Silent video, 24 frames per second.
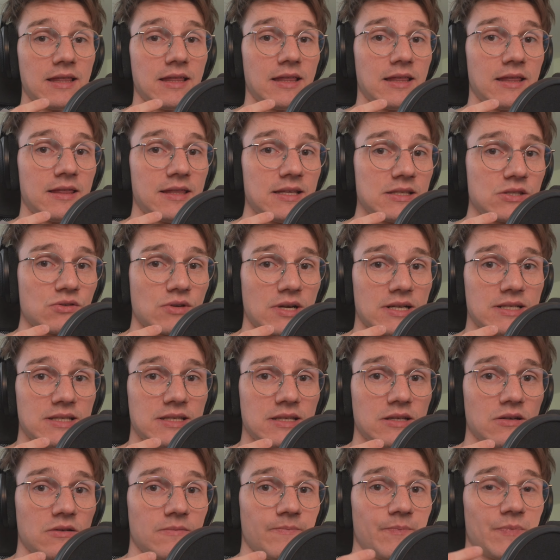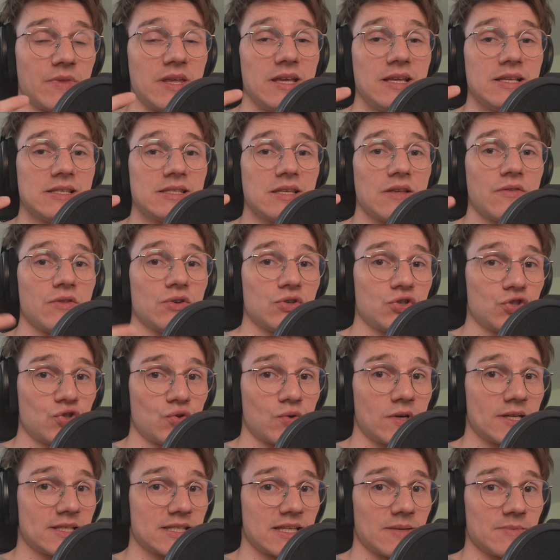This right here is the
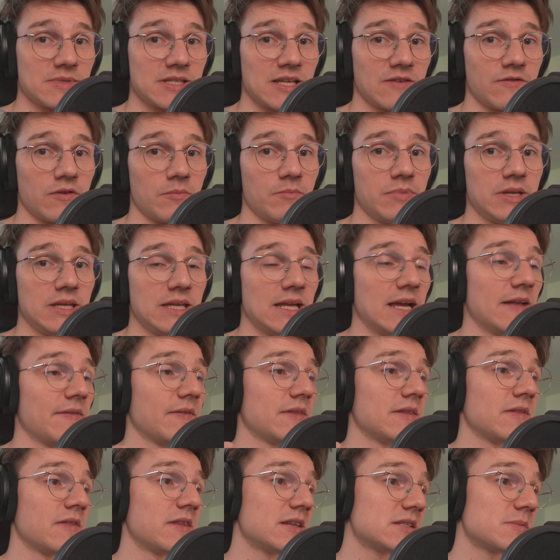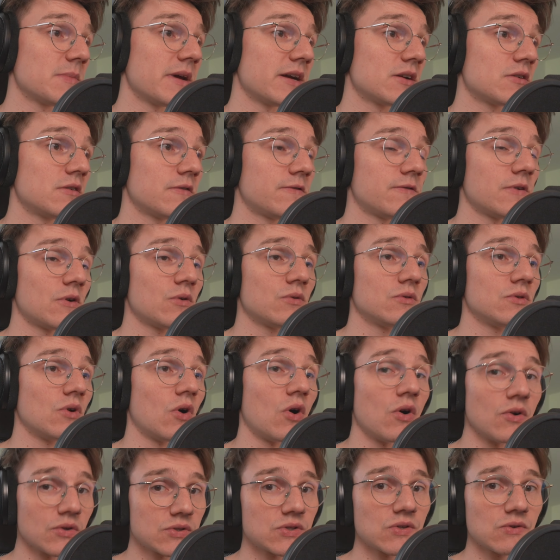Shure SM7b, and this microphone
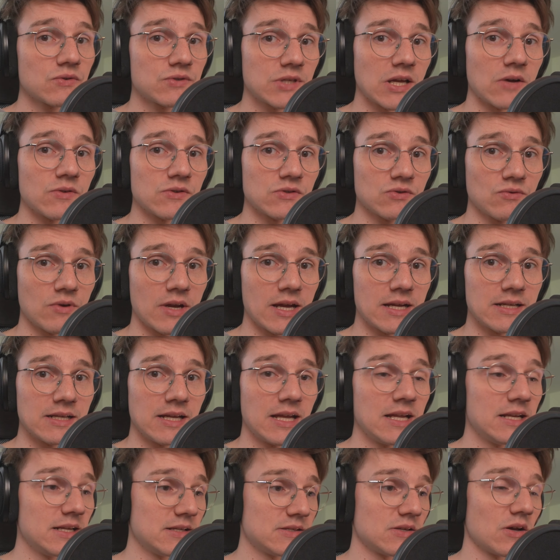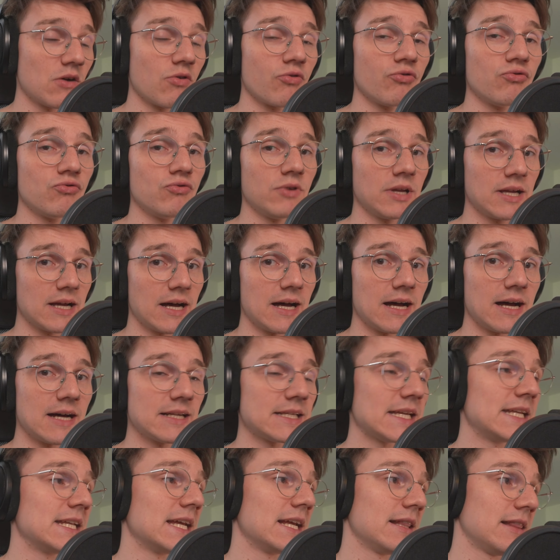also sounds great in its own regard,
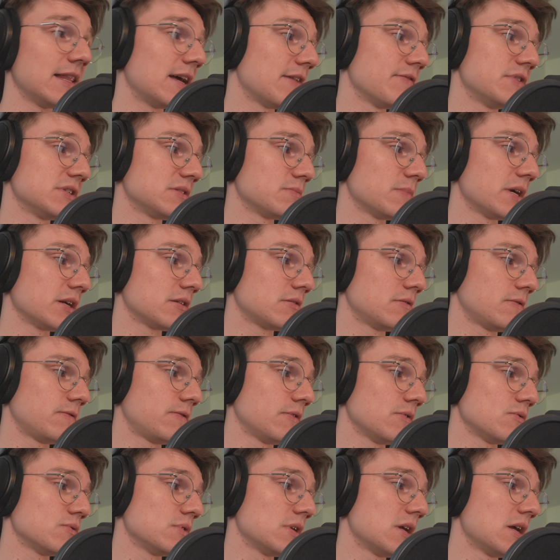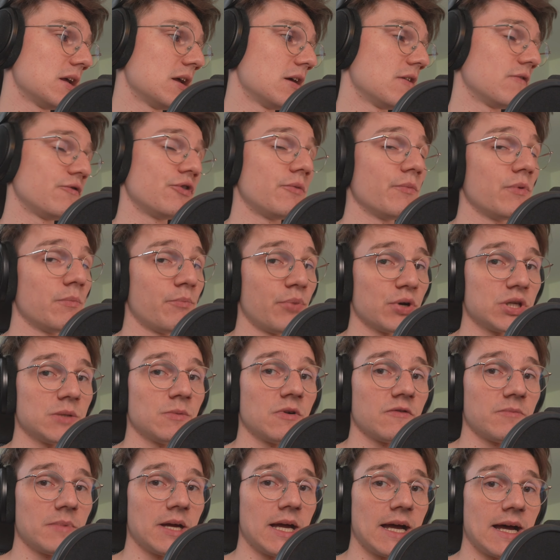and I love this microphone from the bottom
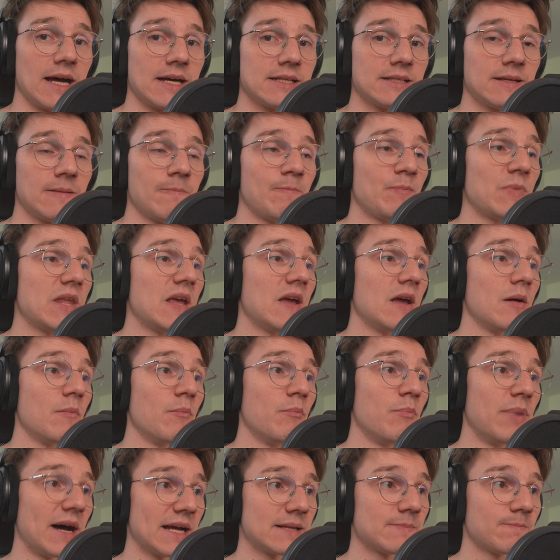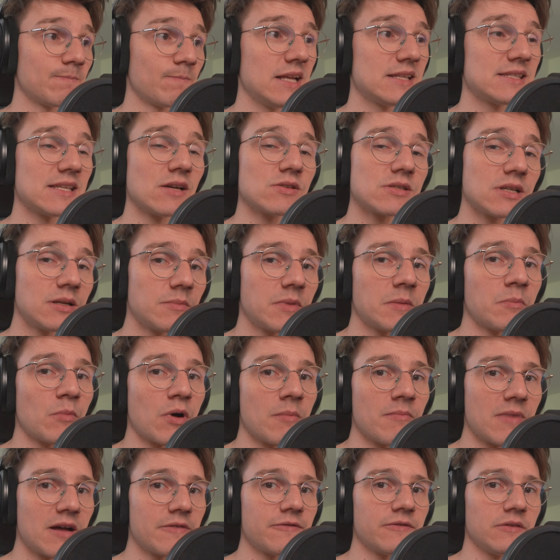of my heart, but it sounds a little bit more
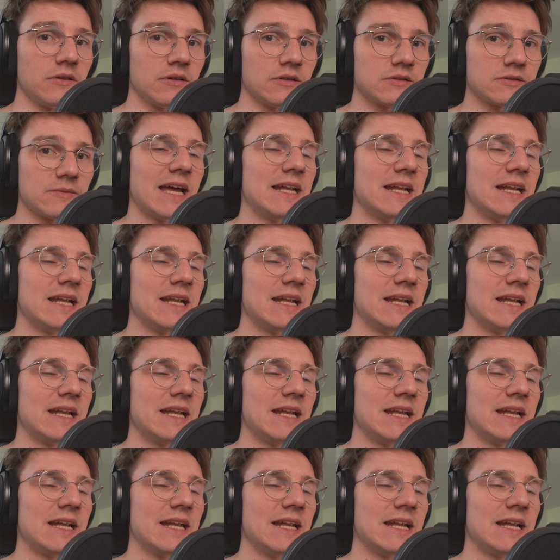muffled.